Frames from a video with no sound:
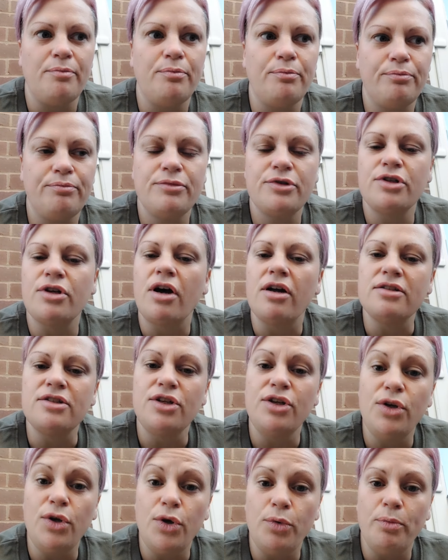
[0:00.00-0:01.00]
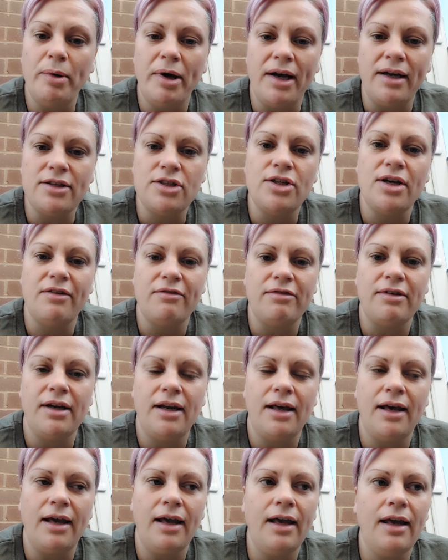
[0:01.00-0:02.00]
start a new batch every
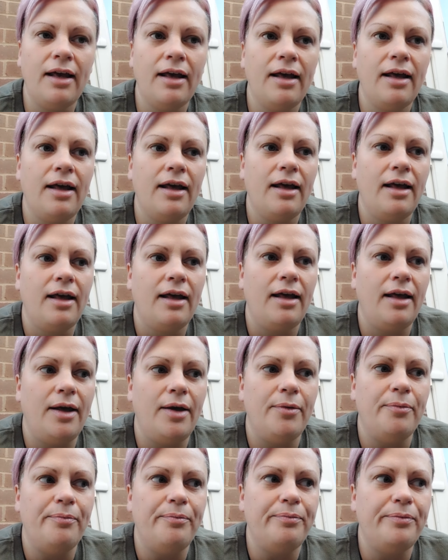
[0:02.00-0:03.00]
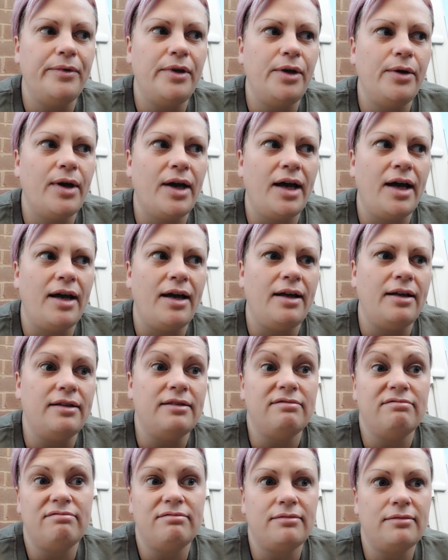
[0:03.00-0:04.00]
day. You can
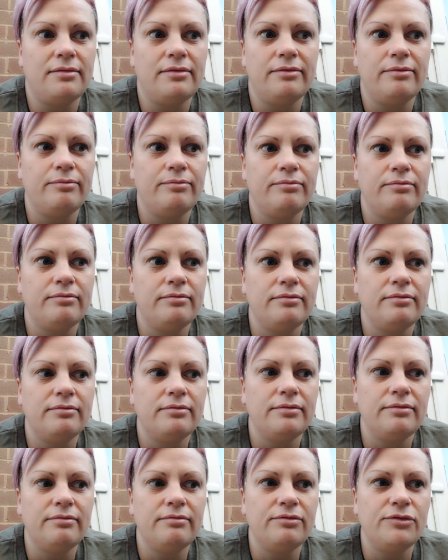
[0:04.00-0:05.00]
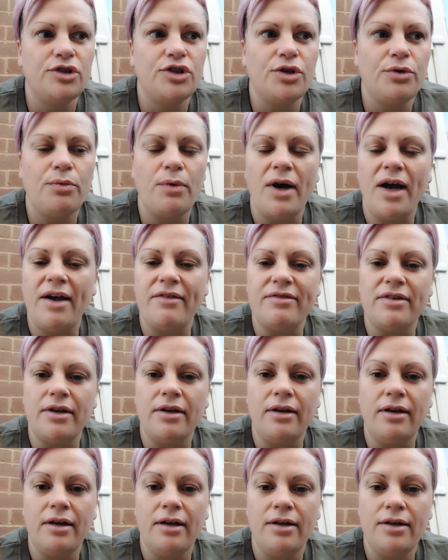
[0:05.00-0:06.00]
do whatever
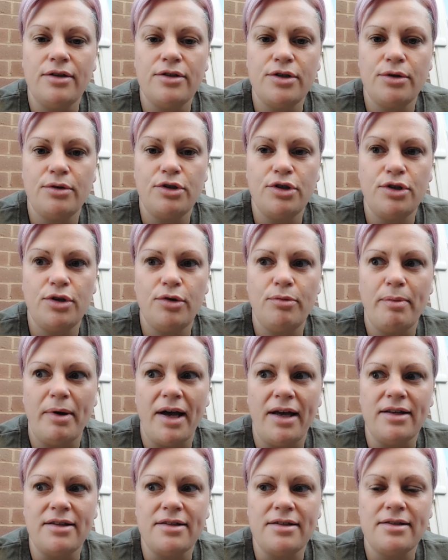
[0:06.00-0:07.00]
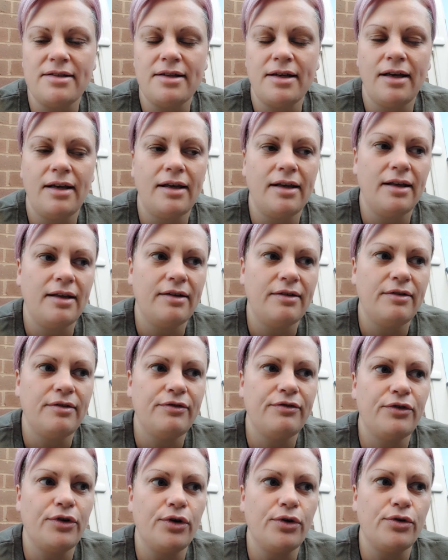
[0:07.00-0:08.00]
suits you best
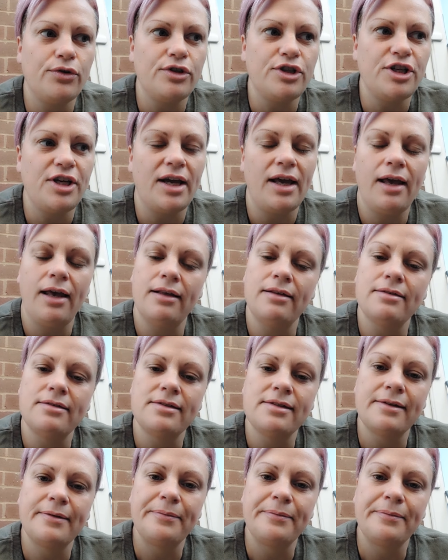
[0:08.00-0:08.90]
for your chickens.